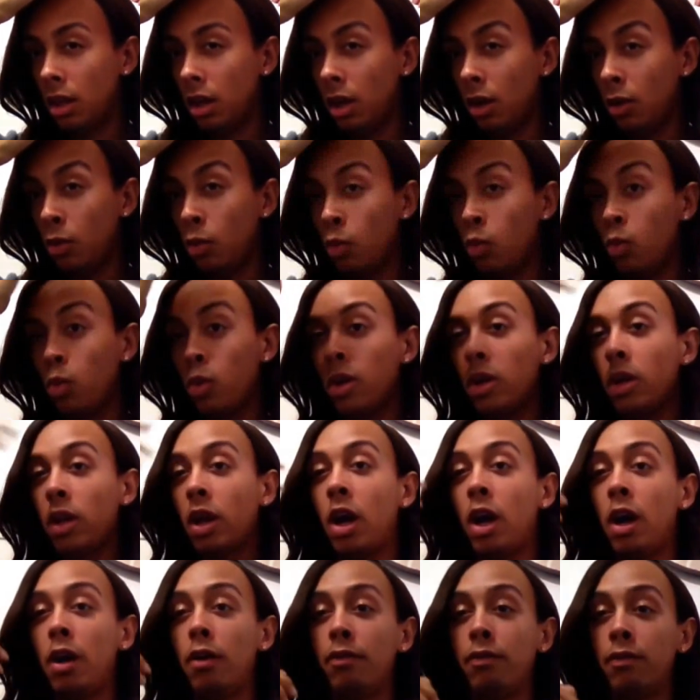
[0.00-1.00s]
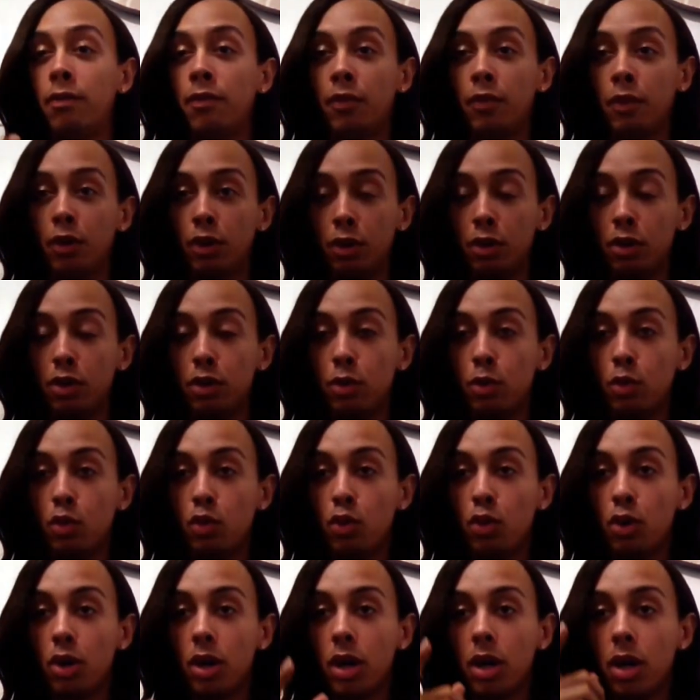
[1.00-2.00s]
when I first
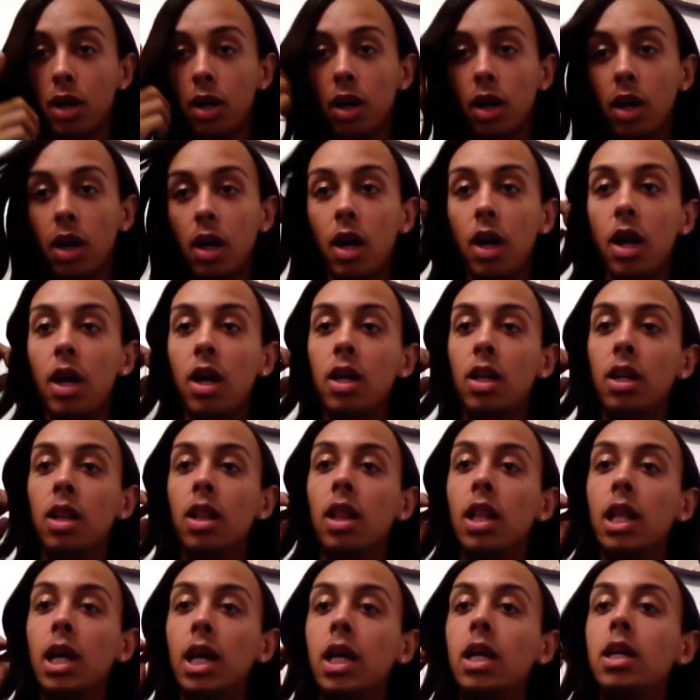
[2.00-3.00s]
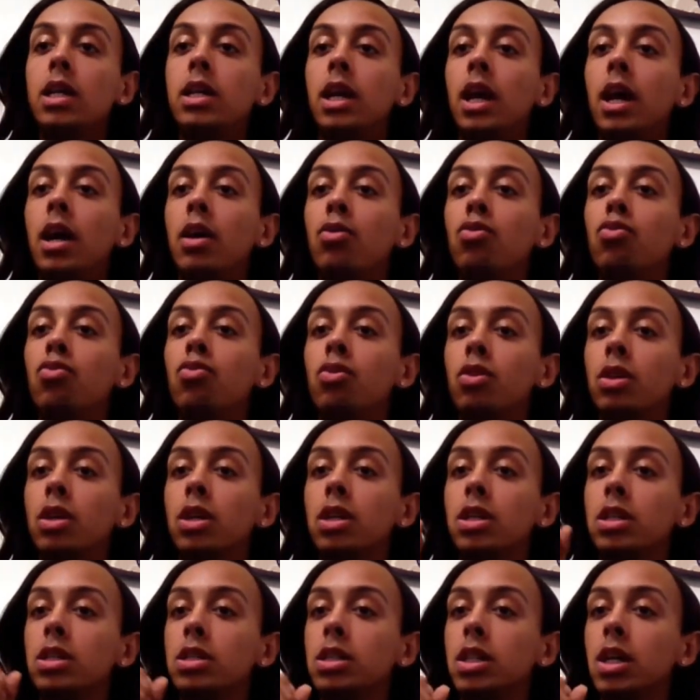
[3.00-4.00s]
wore it, it laid down
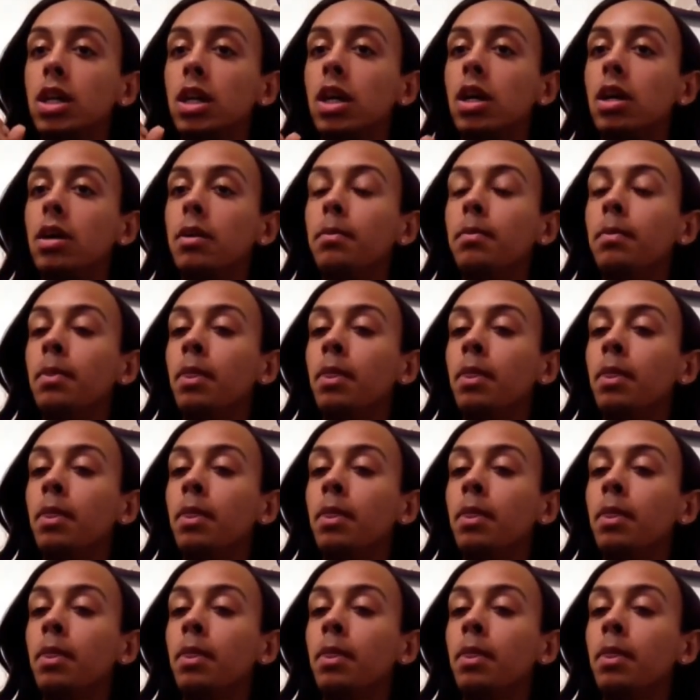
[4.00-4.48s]
really tight.